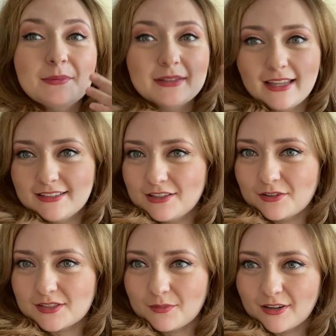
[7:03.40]
would like to go
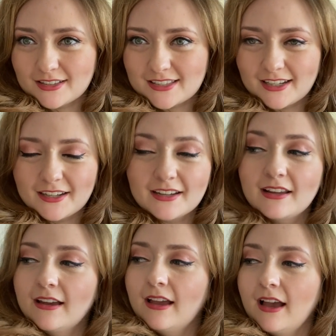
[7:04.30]
somewhere exciting.
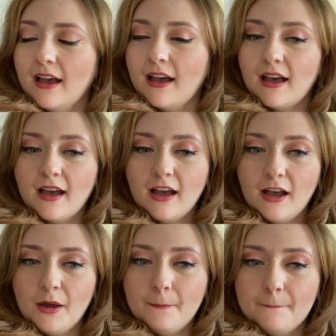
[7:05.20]

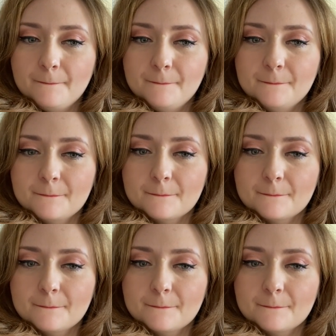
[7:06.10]
Um,